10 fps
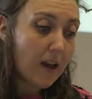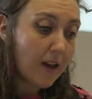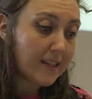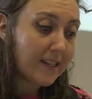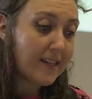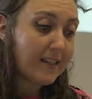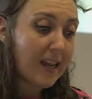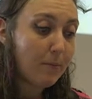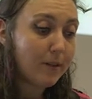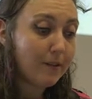Huxley is
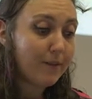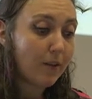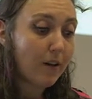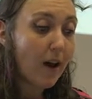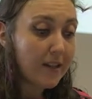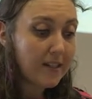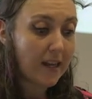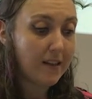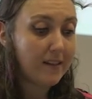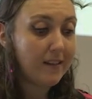able to fill
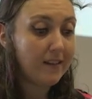content